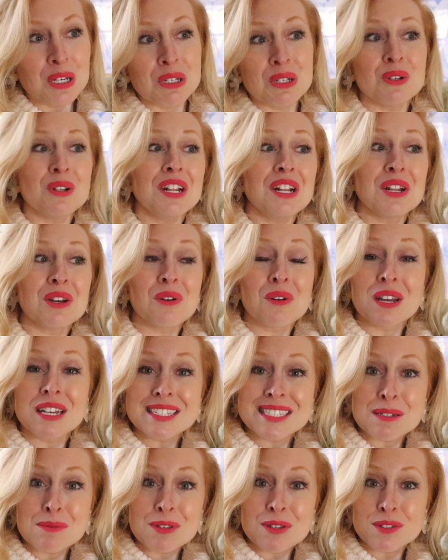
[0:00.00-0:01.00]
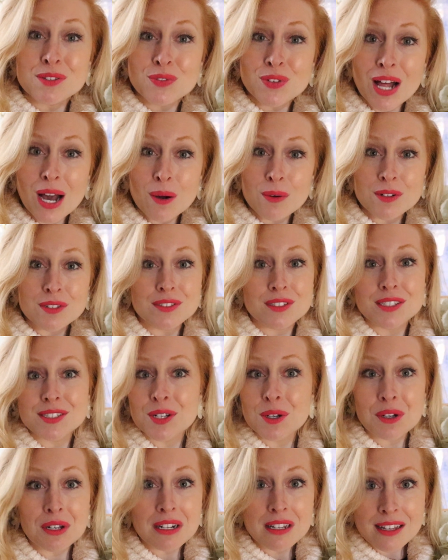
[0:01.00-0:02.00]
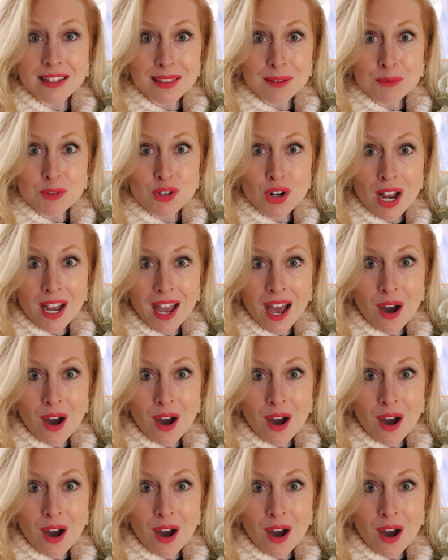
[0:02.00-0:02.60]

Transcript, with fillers: You need to go get some of those flowers because they're gonna let them dry